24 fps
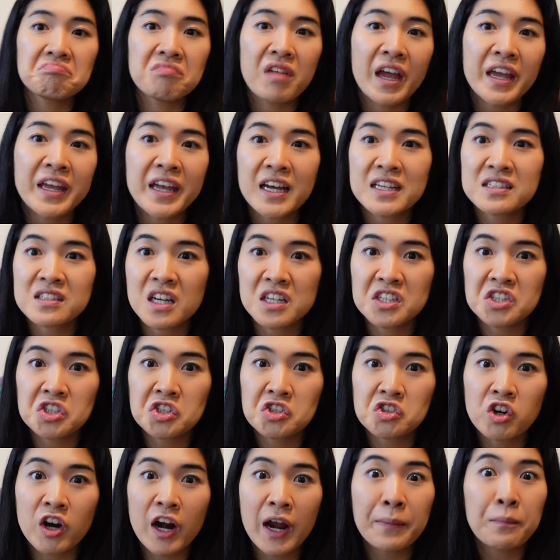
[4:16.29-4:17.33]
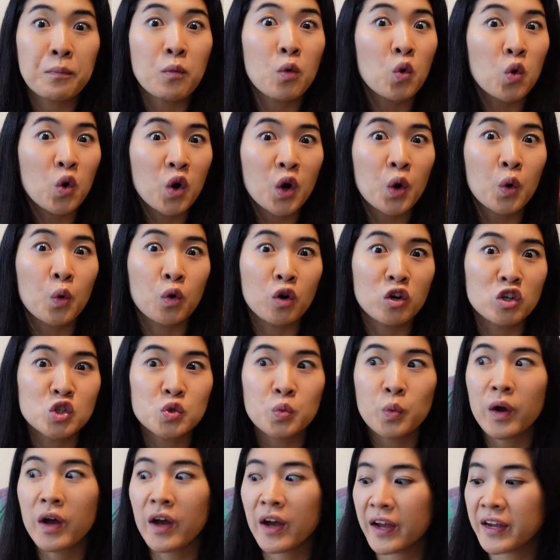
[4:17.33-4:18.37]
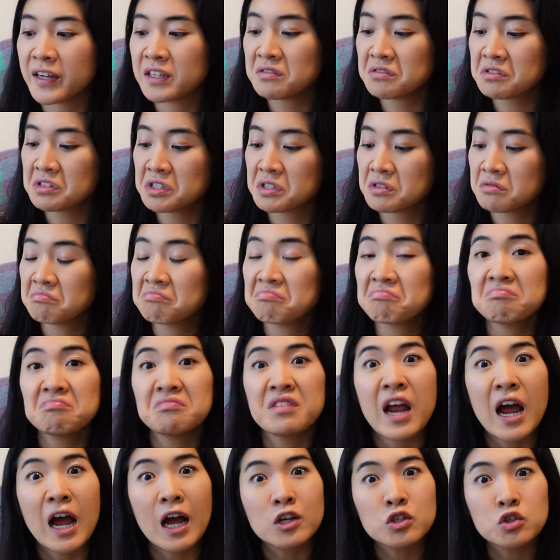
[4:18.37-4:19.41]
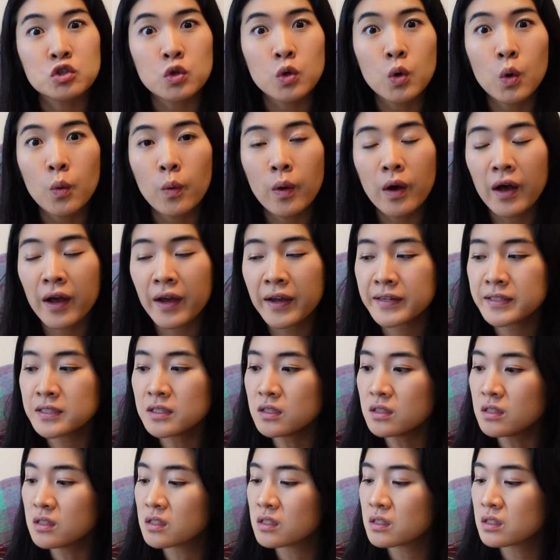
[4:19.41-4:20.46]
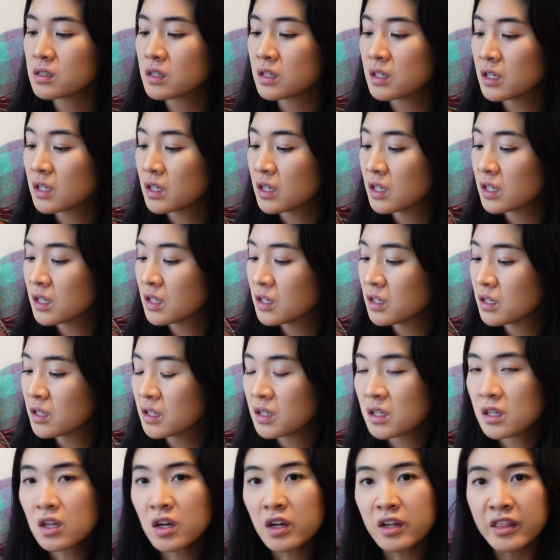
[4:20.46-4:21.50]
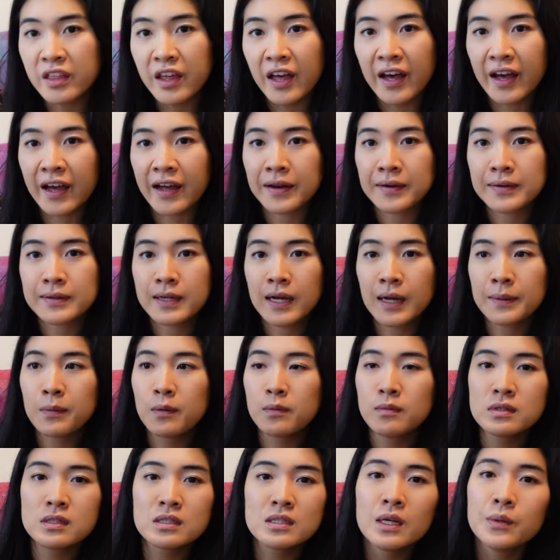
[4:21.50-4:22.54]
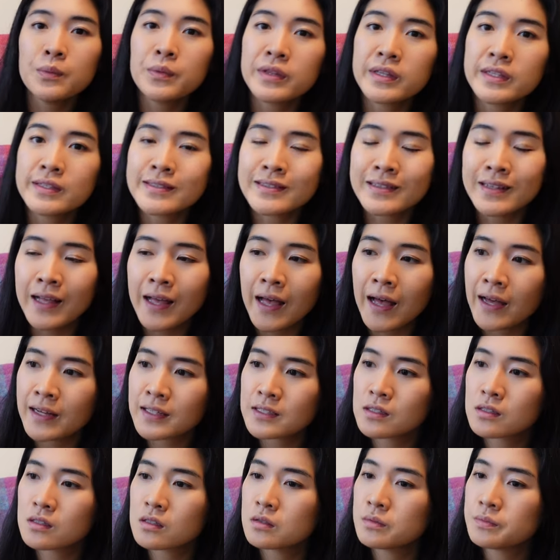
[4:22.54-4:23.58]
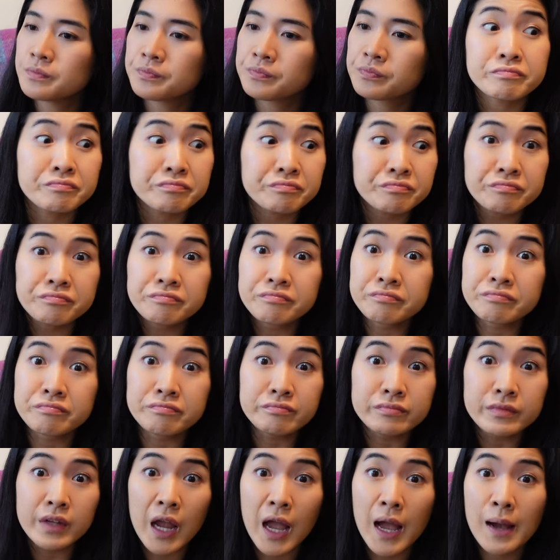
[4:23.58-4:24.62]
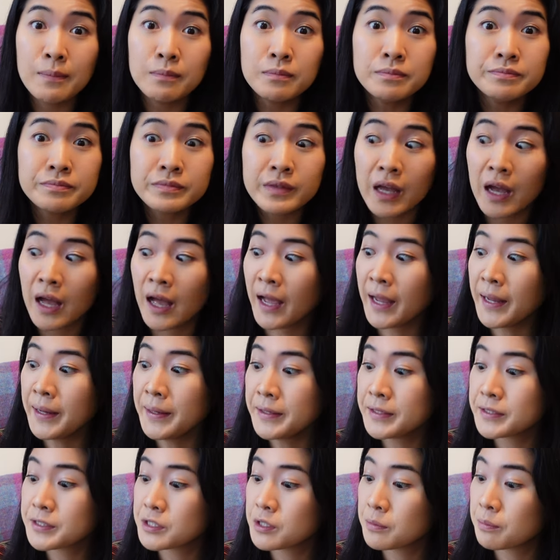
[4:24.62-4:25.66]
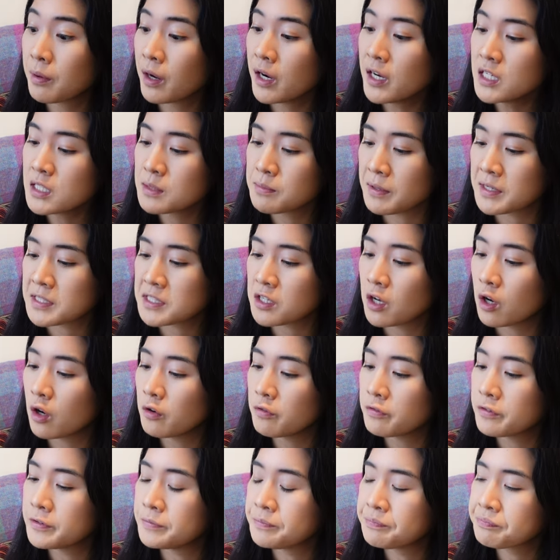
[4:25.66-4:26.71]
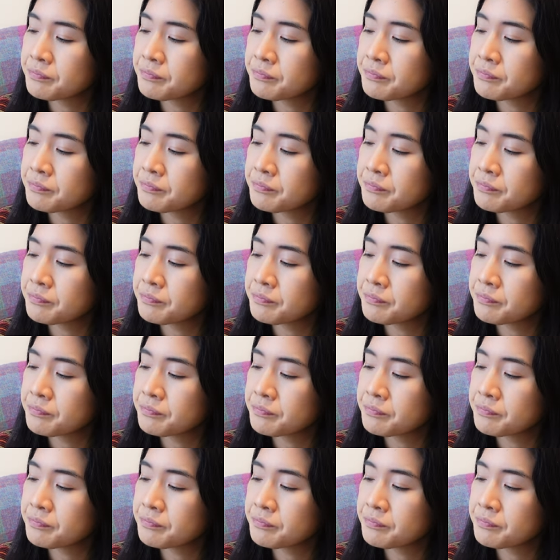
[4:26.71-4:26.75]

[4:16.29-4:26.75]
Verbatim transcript: I guess I should try more orange wines, natural wines. Look at that. I'm almost done with this glass. I surprised myself.